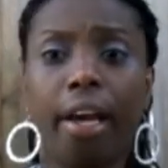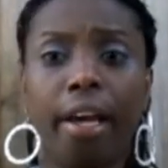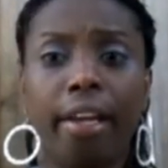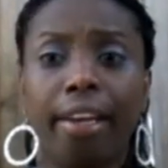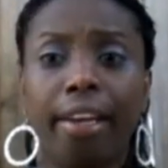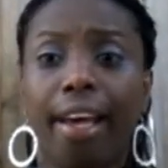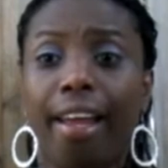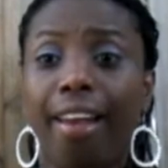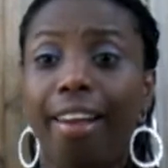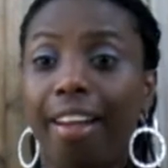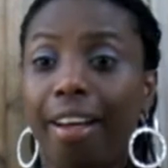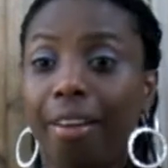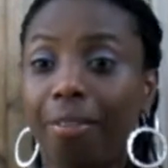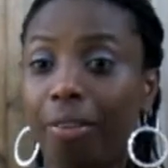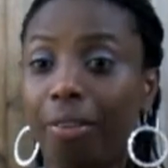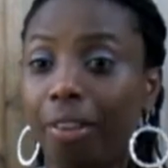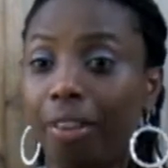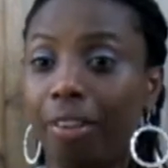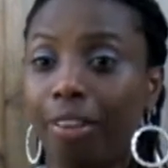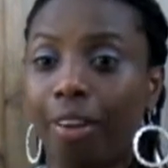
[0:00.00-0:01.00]
and I
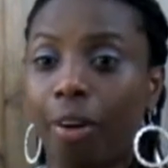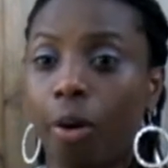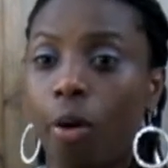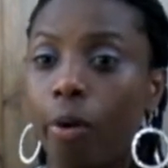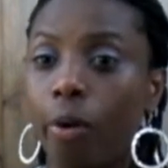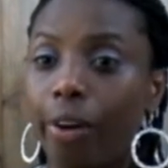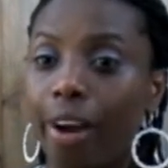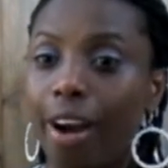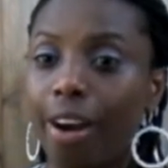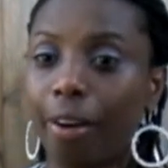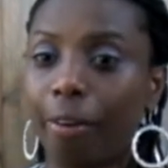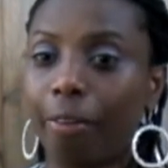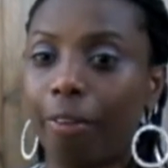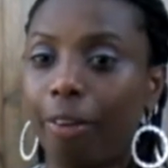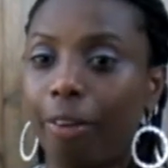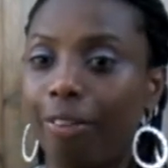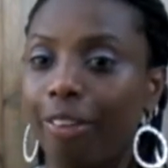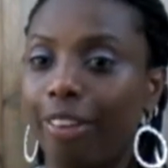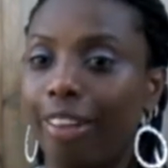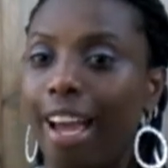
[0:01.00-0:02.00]
loved the
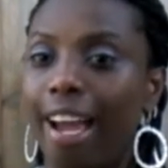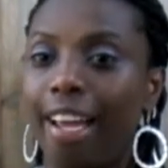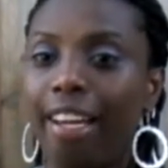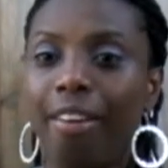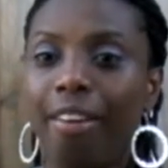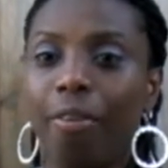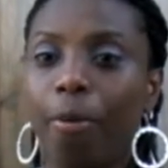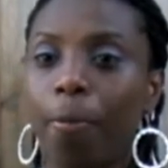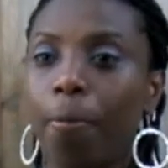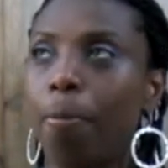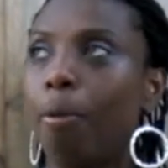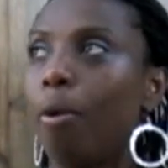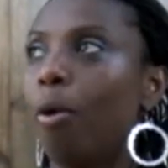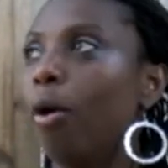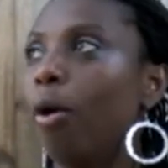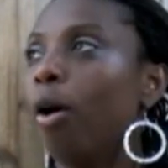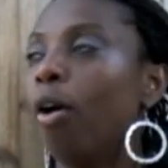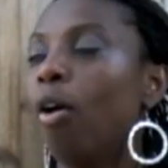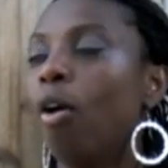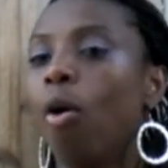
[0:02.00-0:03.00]
choreography for that even
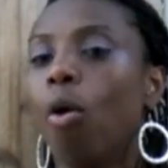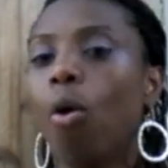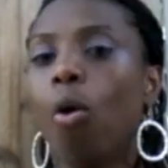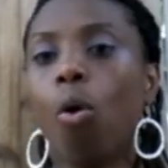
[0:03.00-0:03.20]
more.